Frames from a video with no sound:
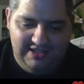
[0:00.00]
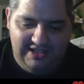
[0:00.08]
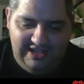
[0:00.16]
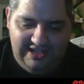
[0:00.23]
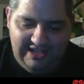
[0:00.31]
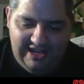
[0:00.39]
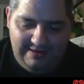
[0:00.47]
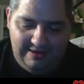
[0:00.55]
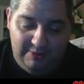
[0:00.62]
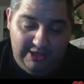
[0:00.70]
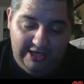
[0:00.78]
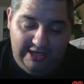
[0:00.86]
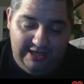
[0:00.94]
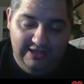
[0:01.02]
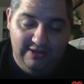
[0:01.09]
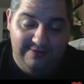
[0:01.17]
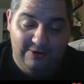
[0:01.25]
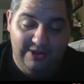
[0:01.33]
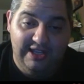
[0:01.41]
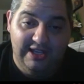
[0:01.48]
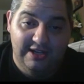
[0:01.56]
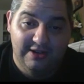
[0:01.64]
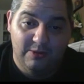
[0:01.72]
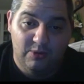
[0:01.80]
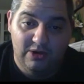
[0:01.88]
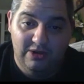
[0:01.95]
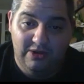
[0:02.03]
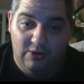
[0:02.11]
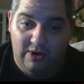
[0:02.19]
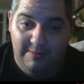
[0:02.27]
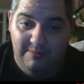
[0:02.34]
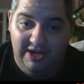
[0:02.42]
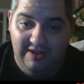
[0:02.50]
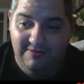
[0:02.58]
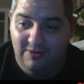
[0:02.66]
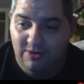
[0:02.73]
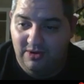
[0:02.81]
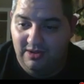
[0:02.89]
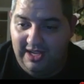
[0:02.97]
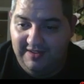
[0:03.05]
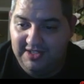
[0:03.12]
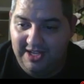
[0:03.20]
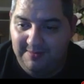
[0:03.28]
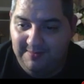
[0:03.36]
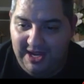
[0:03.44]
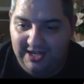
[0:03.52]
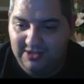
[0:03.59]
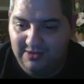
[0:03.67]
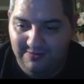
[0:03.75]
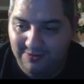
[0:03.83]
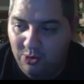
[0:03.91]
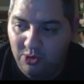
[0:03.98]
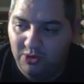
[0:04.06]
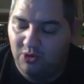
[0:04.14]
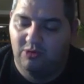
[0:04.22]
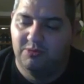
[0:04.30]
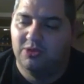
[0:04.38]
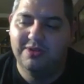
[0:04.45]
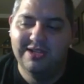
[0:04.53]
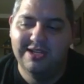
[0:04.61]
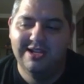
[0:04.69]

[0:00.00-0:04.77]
I'm ready either for the end of the world or I'm ready for life to get back to full normal.